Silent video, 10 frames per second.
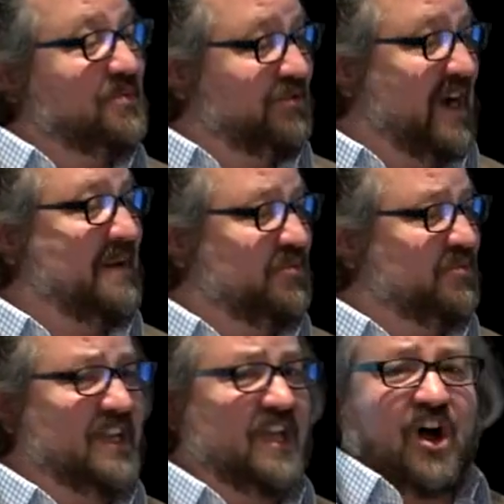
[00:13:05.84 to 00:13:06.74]
problem,
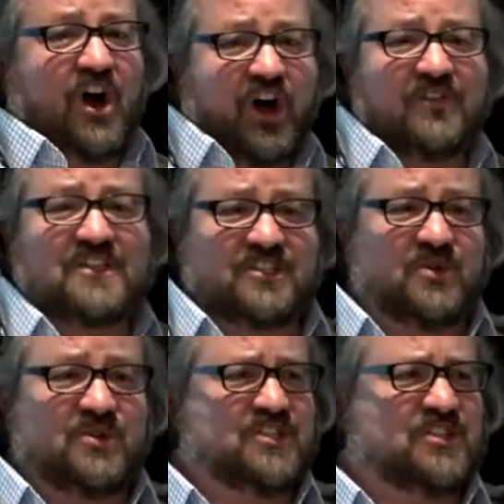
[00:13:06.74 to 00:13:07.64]
right? All these
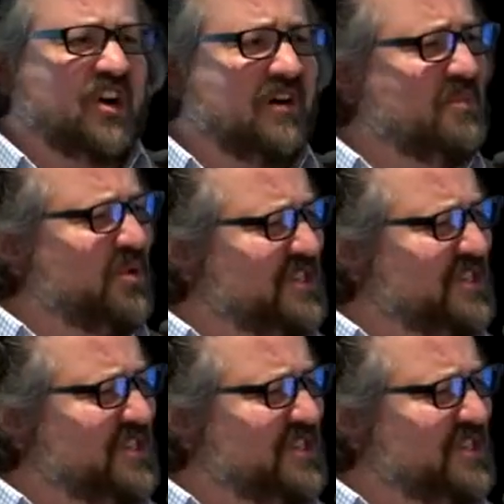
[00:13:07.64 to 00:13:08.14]
solutions are more